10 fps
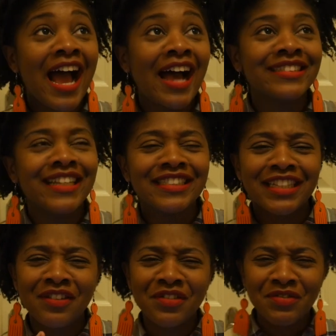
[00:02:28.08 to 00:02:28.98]
And then
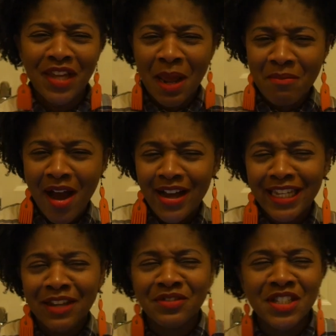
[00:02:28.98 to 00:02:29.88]
Genevieve came out and
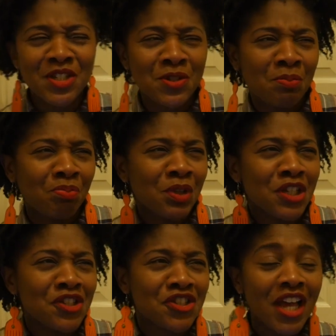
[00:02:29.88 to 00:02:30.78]
gave this
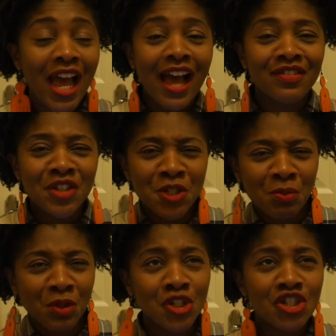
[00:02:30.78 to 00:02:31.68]
speech, and the
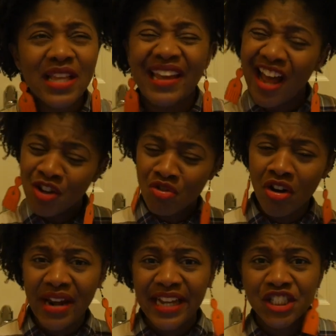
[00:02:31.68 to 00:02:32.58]
speech, she's like, are you
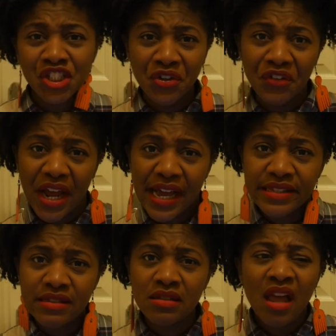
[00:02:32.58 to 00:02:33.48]
not
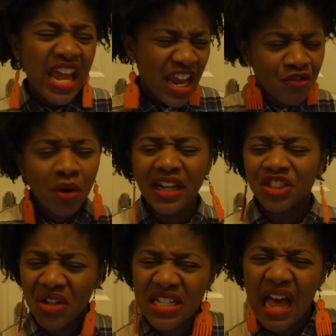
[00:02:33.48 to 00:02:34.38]
Nigerians? If you're
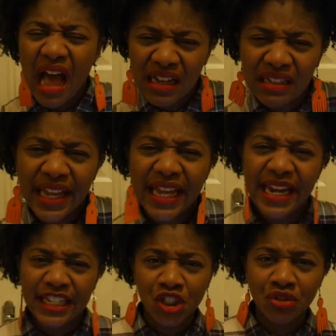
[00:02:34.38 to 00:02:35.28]
Nigerians, act like a
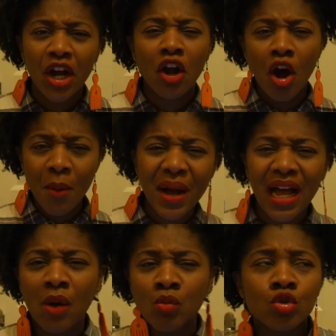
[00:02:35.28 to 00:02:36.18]
Nigerian, come
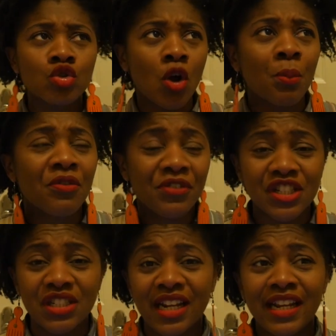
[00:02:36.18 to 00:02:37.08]
back and we'll talk
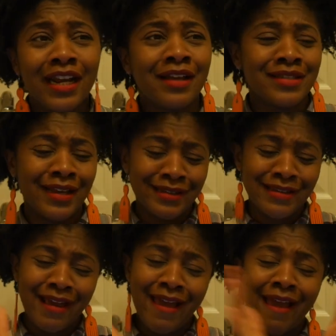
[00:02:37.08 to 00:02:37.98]
professionally. And I was like,
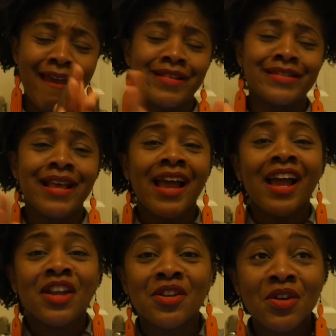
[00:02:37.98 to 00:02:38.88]
yes,
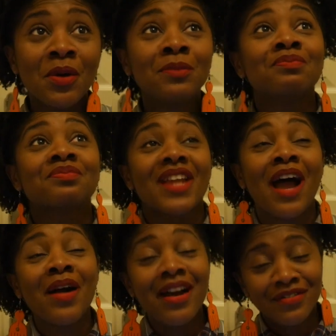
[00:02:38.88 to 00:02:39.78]
you know.
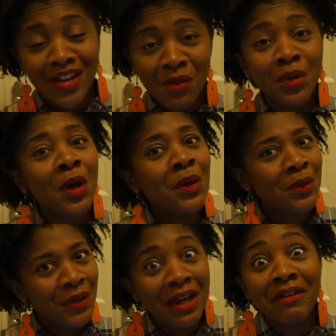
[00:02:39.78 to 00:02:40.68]
However, we all
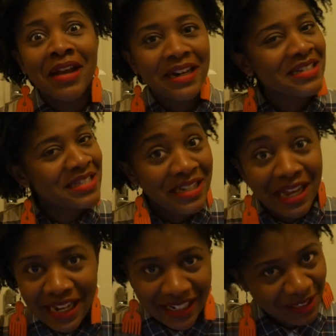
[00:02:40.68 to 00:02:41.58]
know that
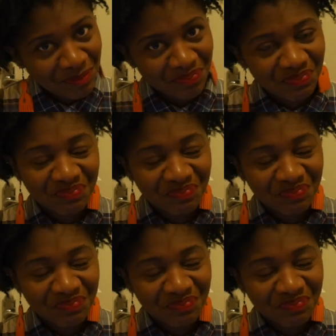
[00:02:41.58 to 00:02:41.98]
realistically,